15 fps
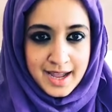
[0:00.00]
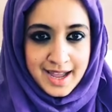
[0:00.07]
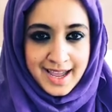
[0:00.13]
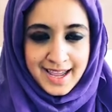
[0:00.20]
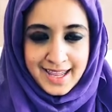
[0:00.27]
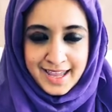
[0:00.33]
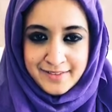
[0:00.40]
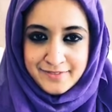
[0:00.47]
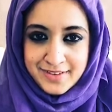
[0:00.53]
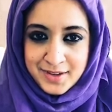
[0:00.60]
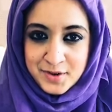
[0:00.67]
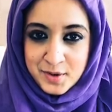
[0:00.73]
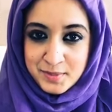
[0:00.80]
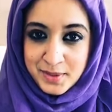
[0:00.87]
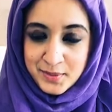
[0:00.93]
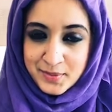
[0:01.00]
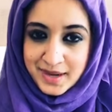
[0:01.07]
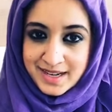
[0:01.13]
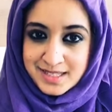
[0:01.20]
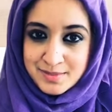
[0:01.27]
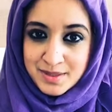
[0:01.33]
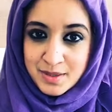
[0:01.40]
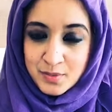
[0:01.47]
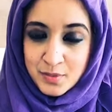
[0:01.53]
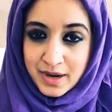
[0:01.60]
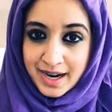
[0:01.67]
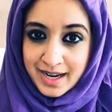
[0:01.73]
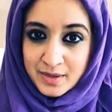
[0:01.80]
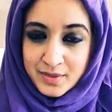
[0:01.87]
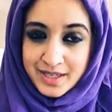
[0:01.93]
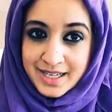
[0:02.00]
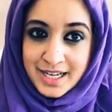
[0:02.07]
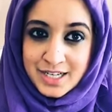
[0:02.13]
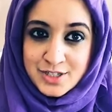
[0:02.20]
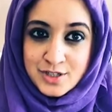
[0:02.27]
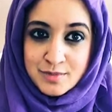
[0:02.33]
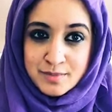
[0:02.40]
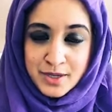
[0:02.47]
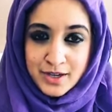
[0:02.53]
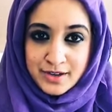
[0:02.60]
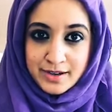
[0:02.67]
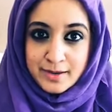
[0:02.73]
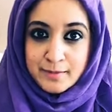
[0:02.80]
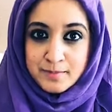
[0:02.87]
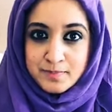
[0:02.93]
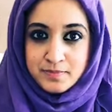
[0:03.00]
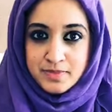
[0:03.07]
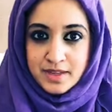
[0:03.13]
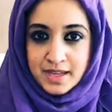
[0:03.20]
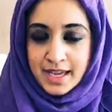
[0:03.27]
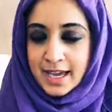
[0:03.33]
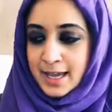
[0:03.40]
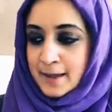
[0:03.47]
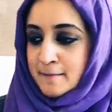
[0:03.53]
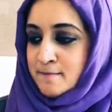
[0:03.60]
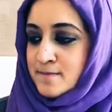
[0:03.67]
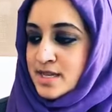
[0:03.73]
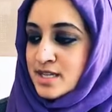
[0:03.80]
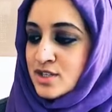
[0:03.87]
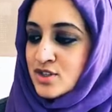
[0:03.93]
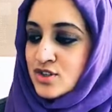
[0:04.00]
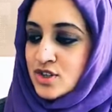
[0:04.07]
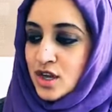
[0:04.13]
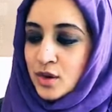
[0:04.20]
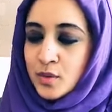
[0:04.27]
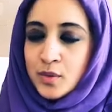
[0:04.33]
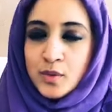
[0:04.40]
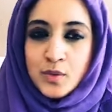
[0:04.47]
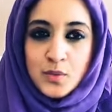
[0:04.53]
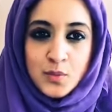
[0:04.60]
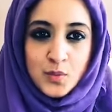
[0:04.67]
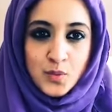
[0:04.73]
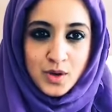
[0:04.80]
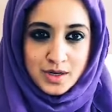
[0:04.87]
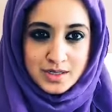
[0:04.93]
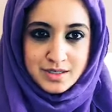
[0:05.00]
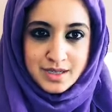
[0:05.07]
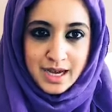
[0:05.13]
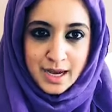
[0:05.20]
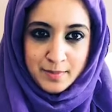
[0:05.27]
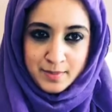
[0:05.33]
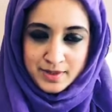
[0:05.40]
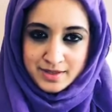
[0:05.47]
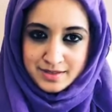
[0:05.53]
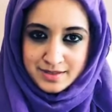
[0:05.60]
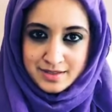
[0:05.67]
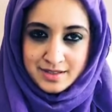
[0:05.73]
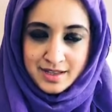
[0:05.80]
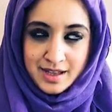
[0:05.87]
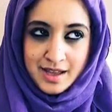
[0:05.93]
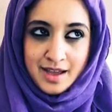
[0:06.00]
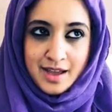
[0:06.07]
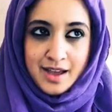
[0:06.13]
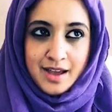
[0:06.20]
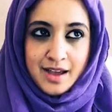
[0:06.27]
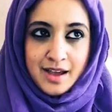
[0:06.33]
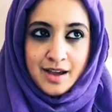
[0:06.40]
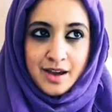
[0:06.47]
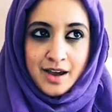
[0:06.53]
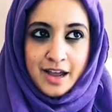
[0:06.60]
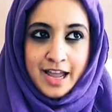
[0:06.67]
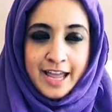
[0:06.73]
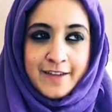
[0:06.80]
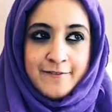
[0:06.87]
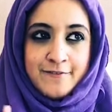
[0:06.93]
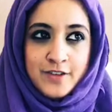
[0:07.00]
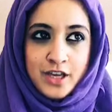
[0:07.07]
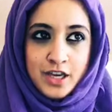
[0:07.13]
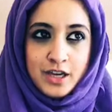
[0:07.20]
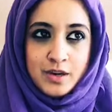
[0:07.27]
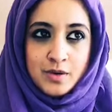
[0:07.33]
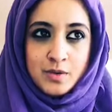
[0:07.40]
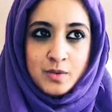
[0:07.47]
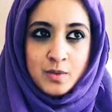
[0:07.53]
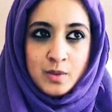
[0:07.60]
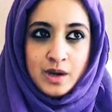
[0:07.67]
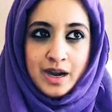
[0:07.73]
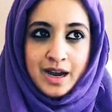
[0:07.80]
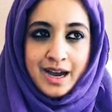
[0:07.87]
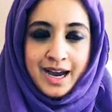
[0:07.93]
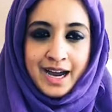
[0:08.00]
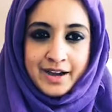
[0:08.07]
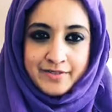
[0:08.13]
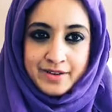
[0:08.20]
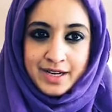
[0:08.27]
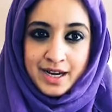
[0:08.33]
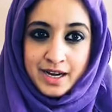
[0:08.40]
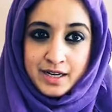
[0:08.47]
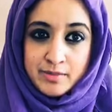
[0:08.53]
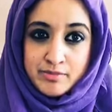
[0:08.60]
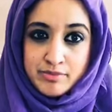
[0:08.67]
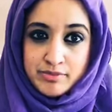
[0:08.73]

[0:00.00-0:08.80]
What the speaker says: Hey Hippie, hope you're well. It's been a while. We need to catch up, girl. Okay, so what happens if you haven't had a